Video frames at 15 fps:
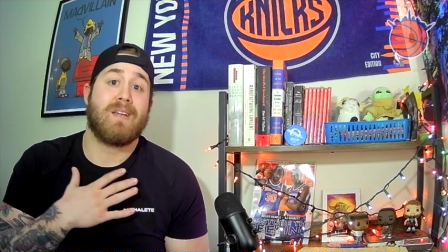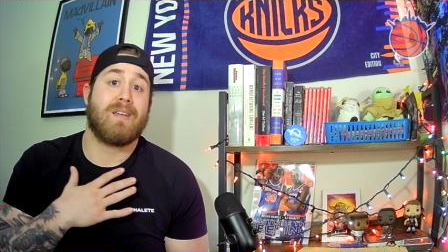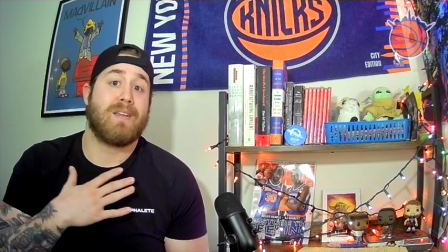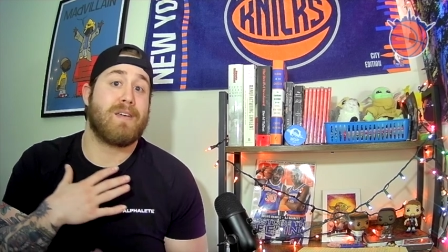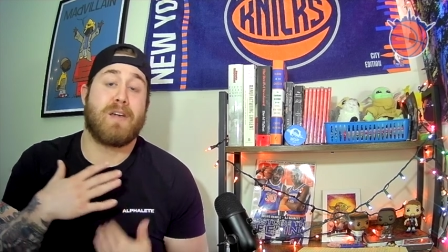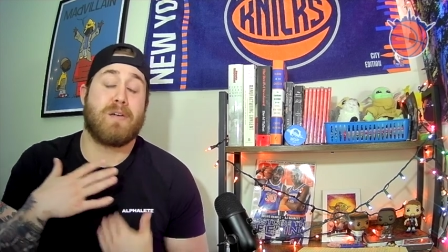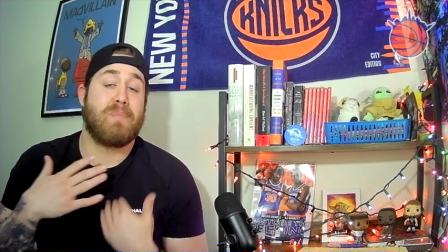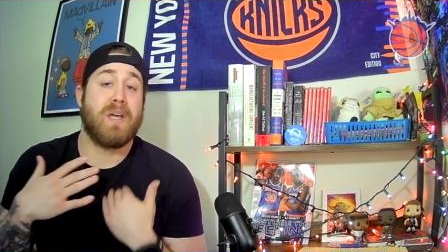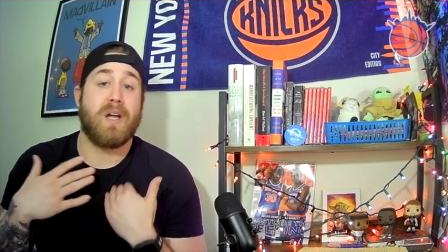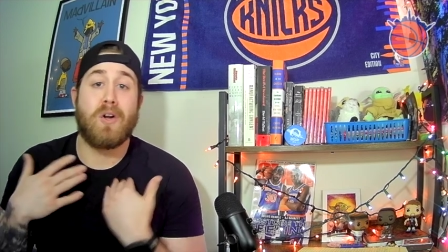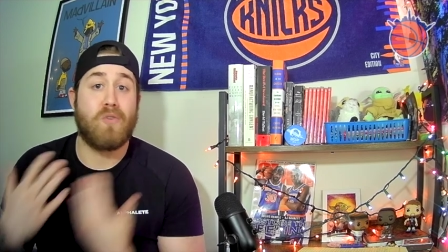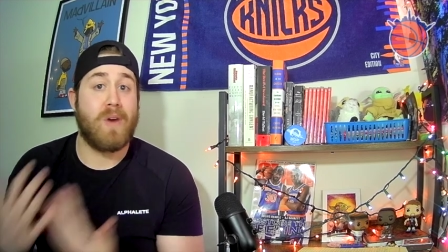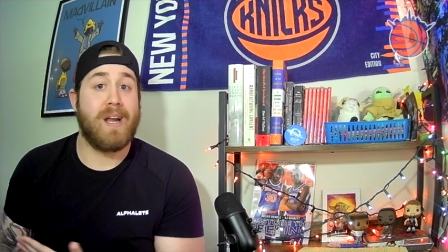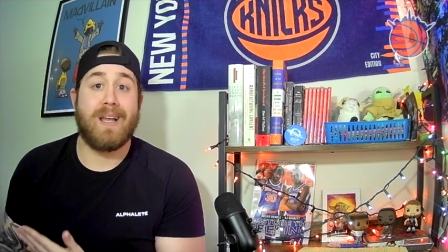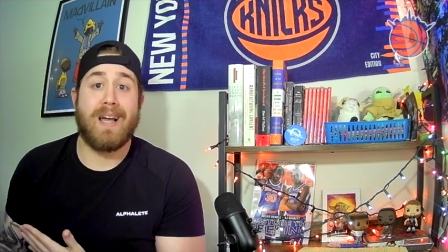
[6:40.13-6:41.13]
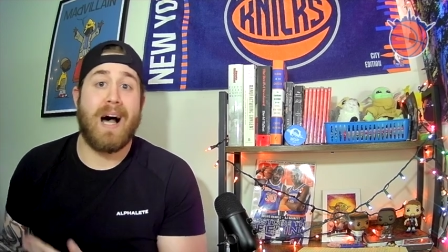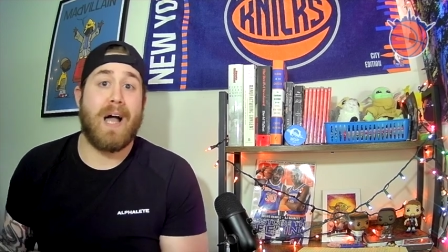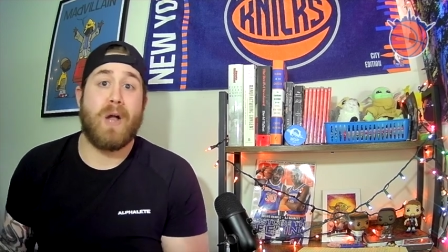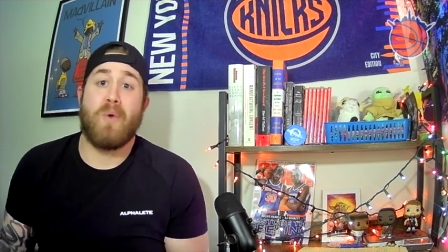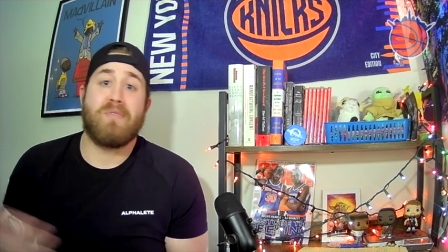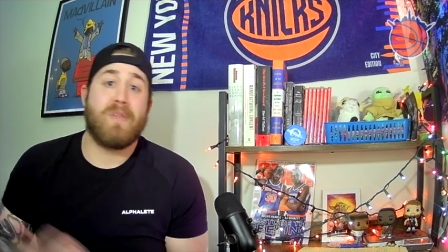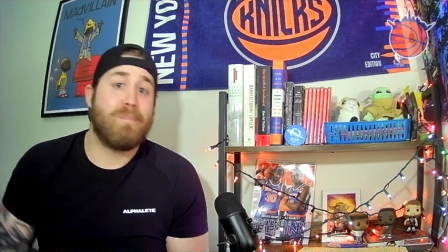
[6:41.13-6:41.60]
could be a great
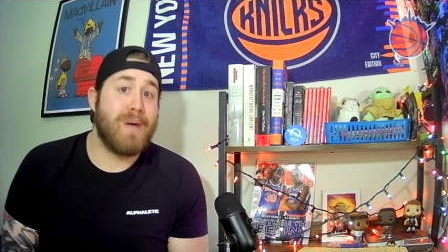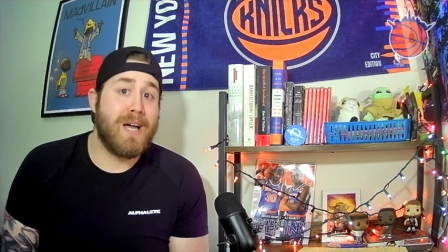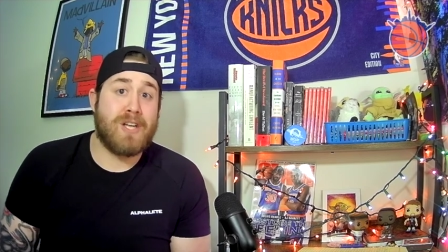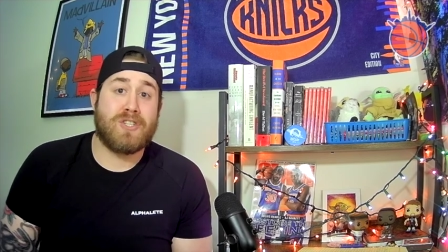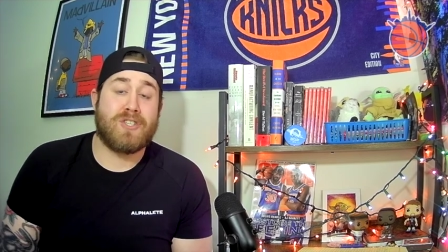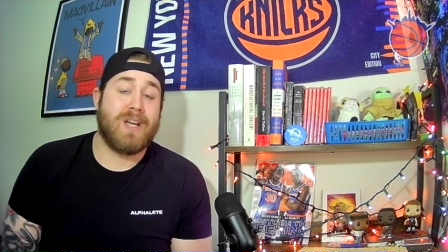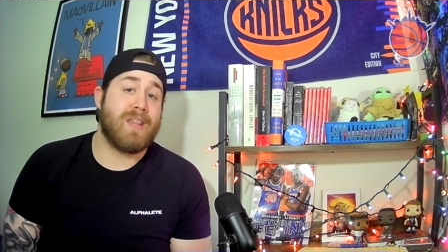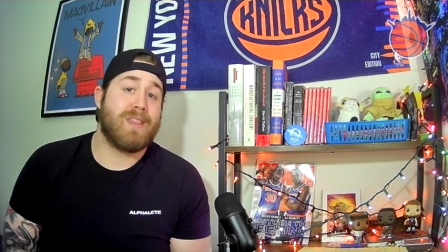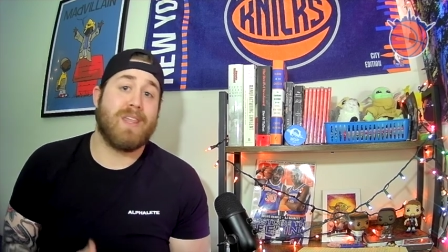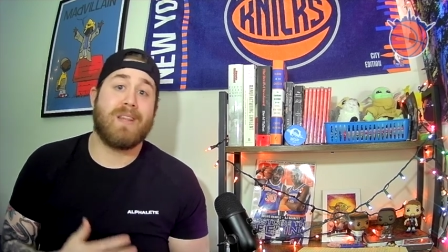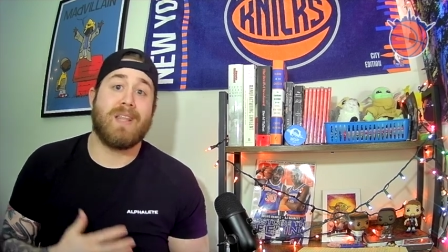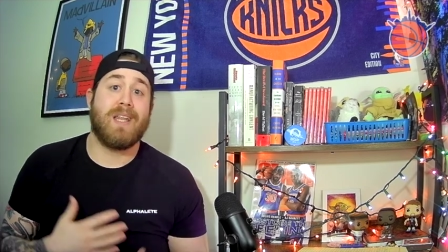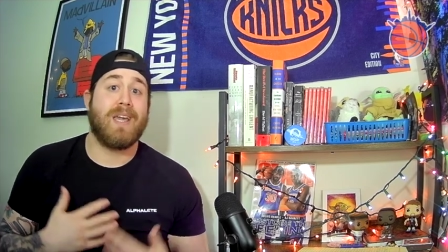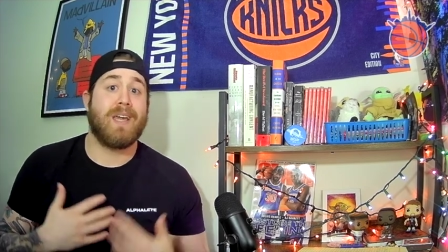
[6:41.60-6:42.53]
guy off the bench. I think that he